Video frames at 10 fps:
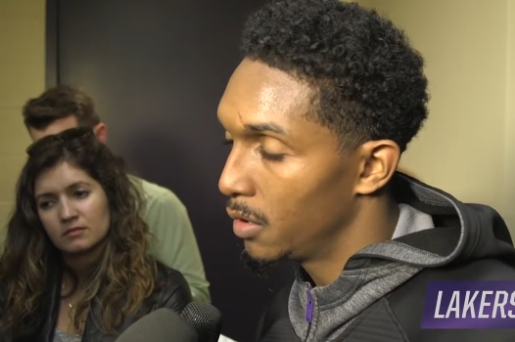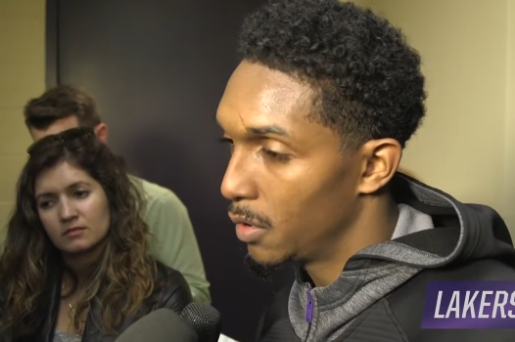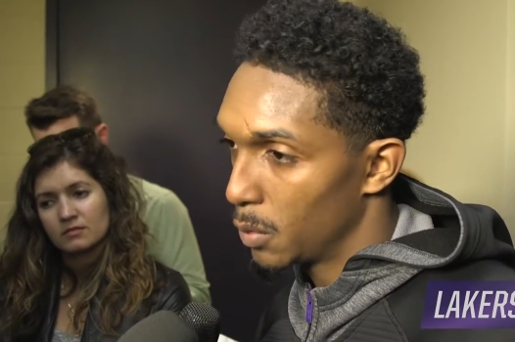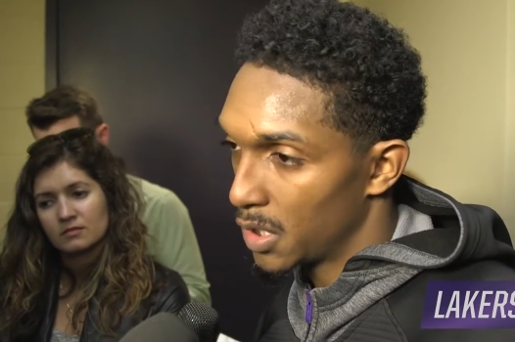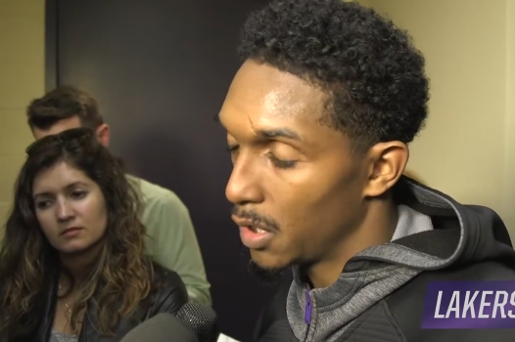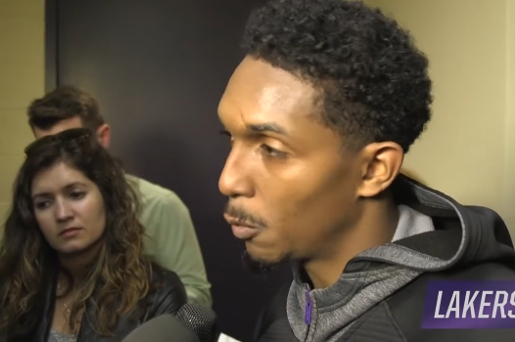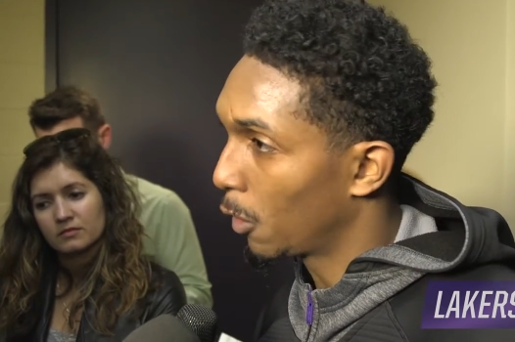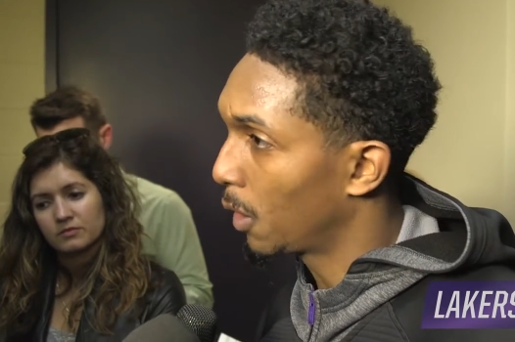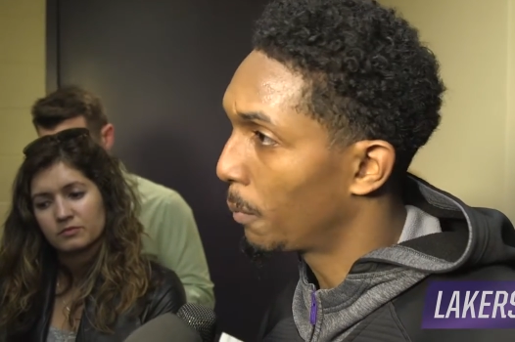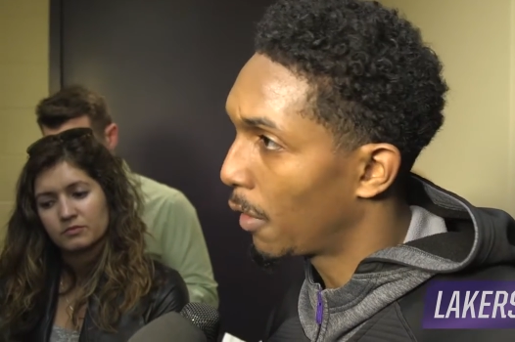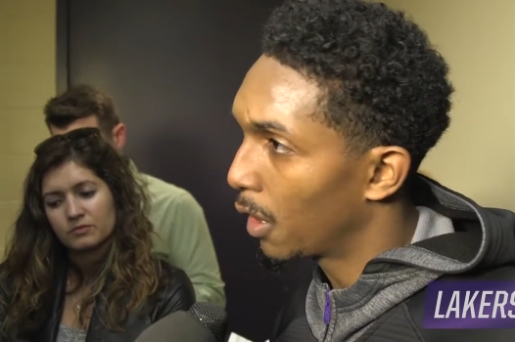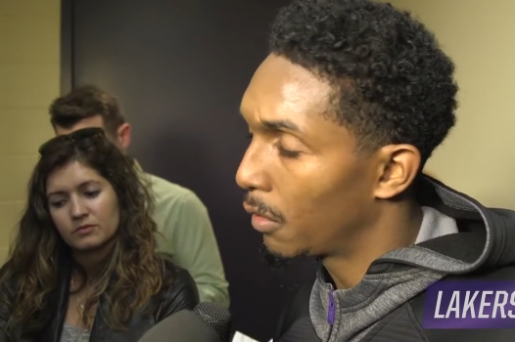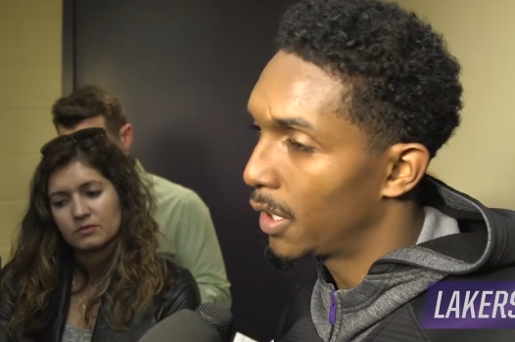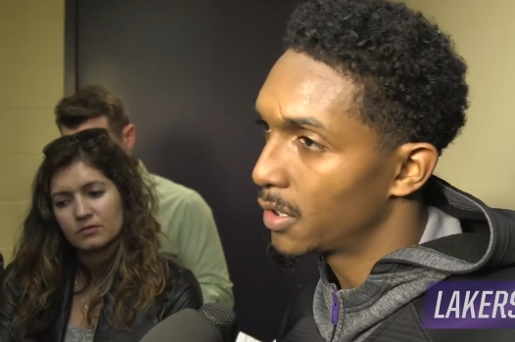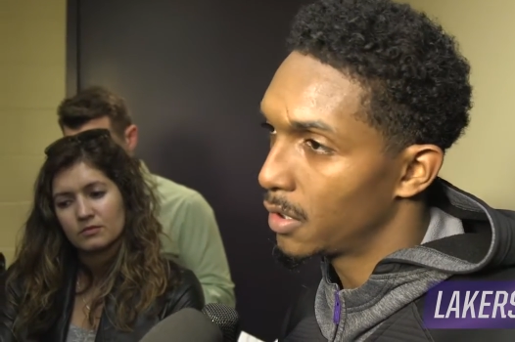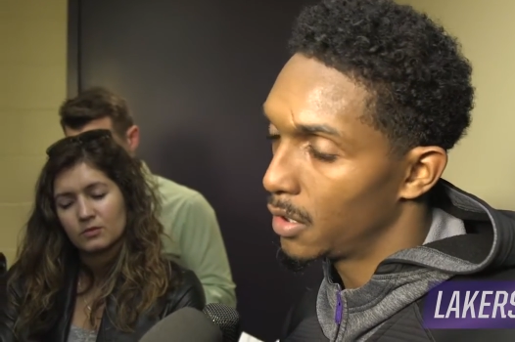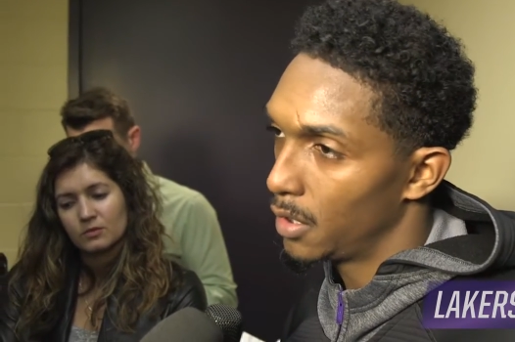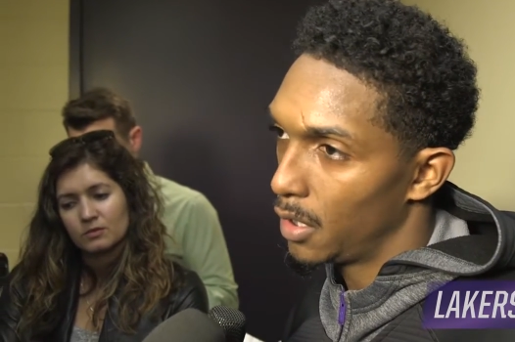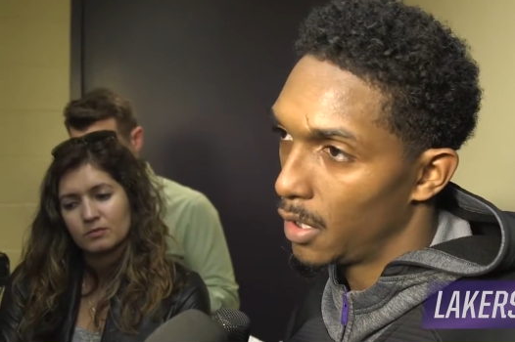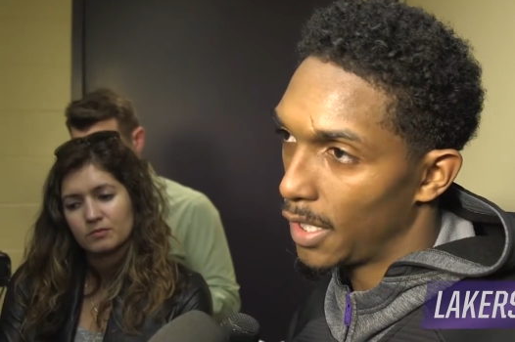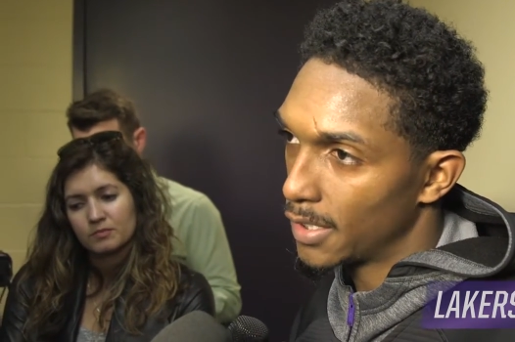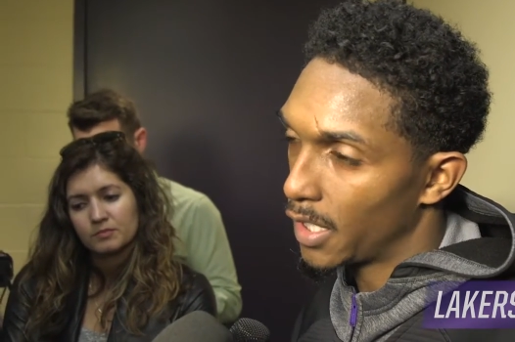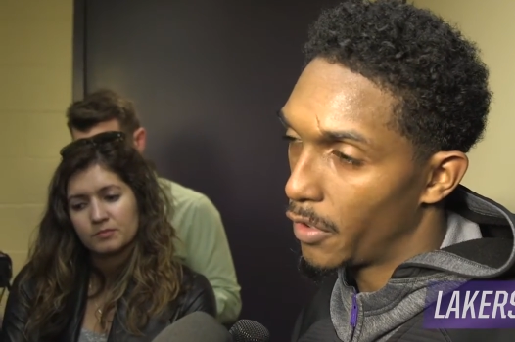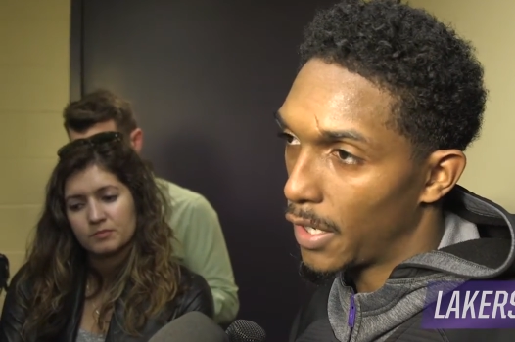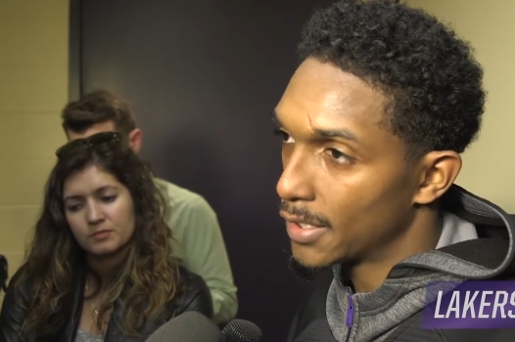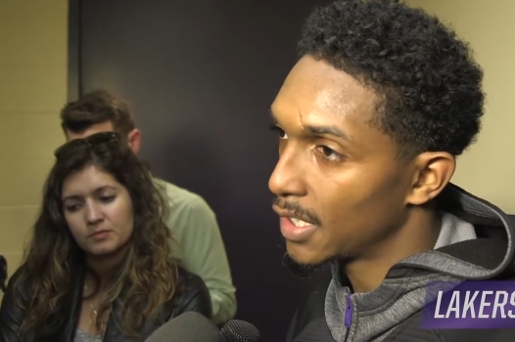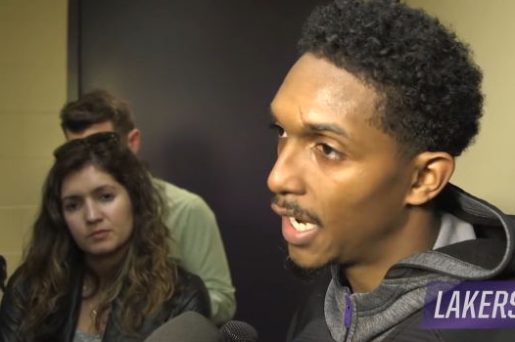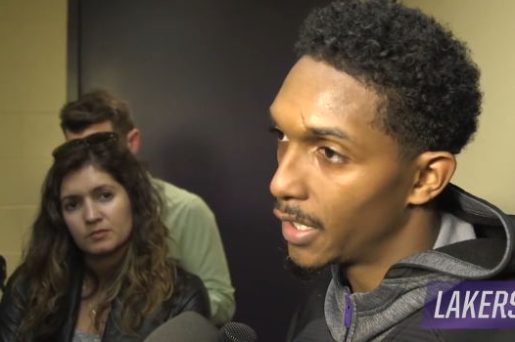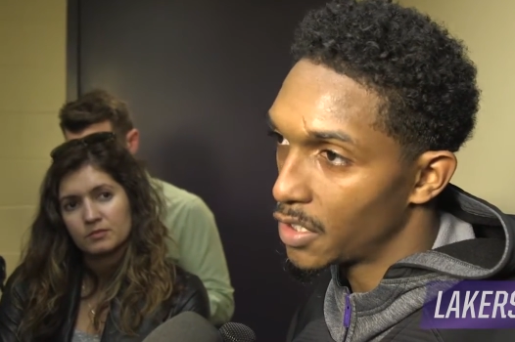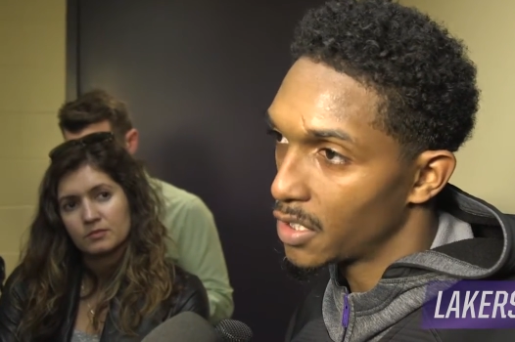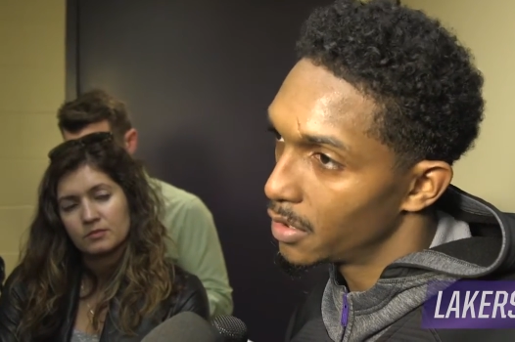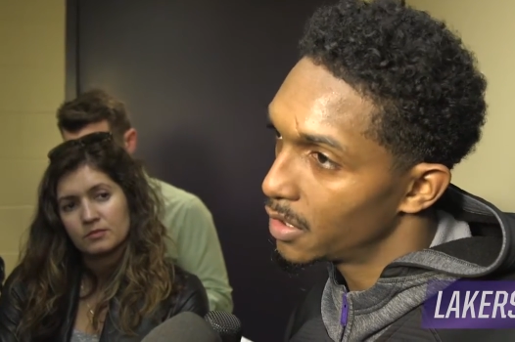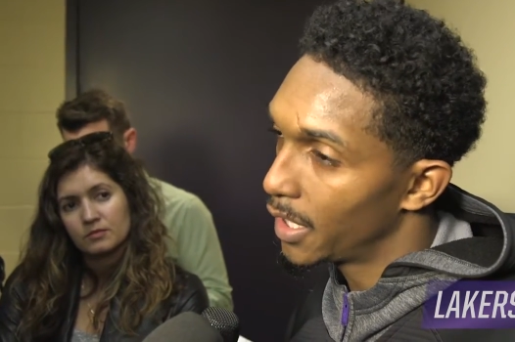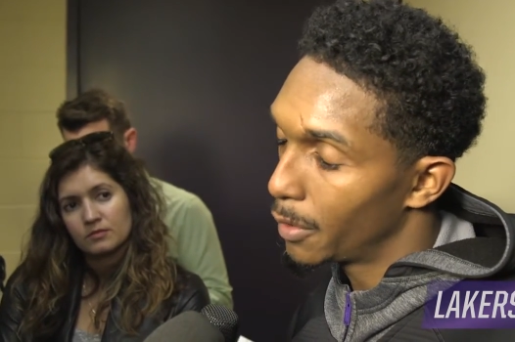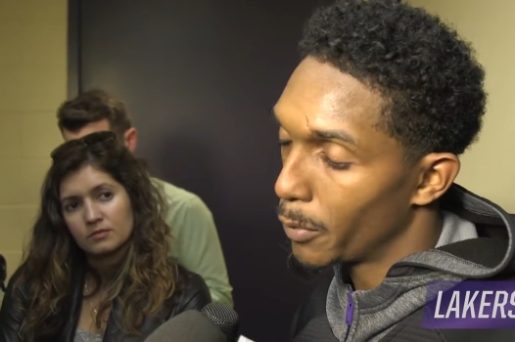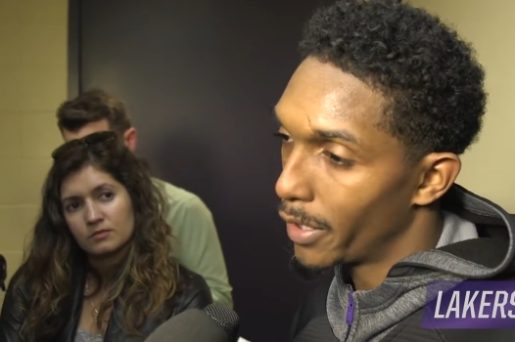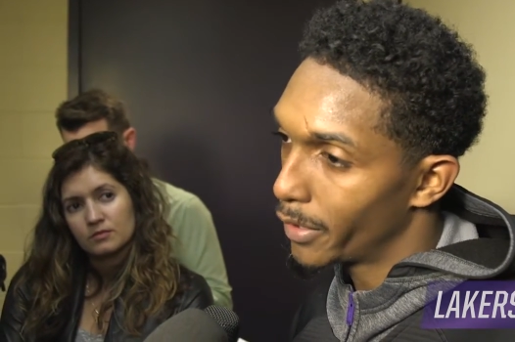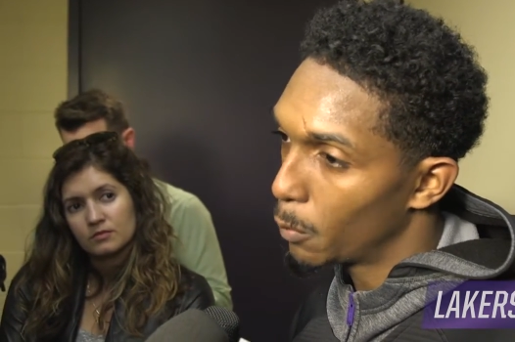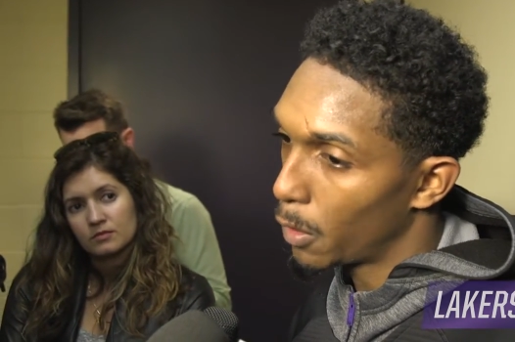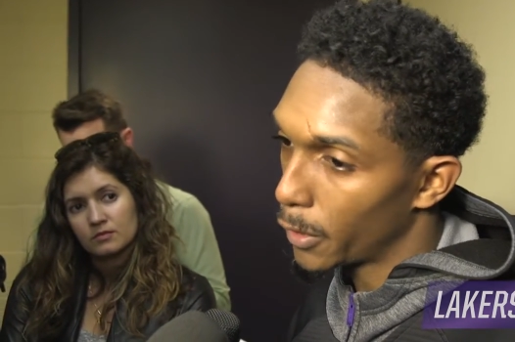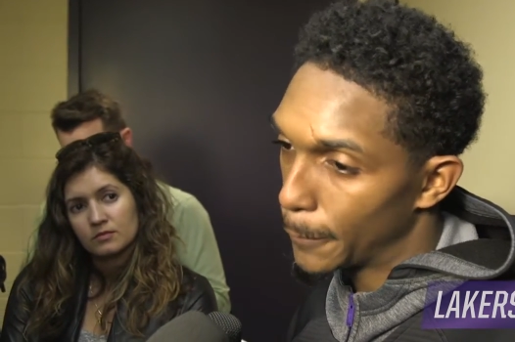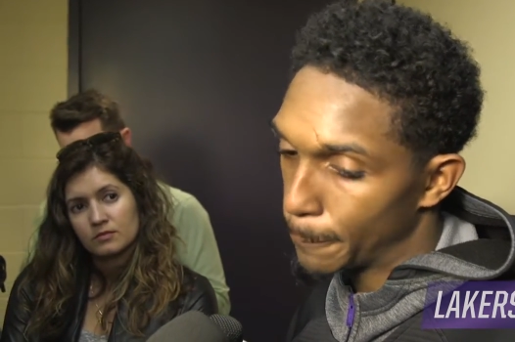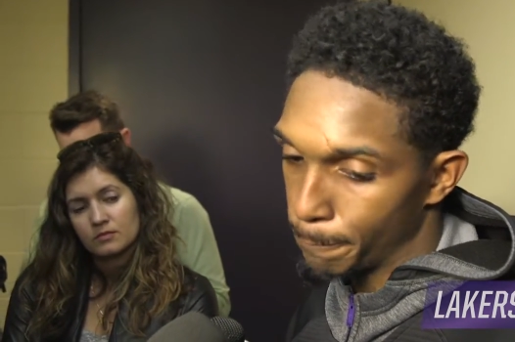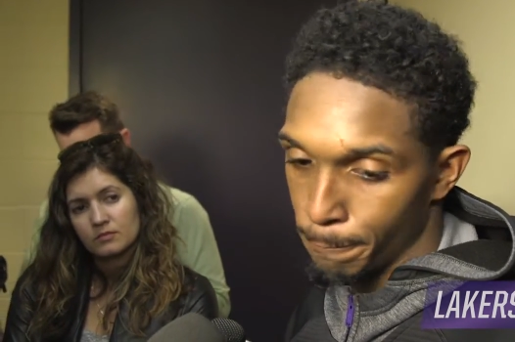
Speaker 1: you know, we're still a work in progress and, and they stay on our side and just understand that we're out there working.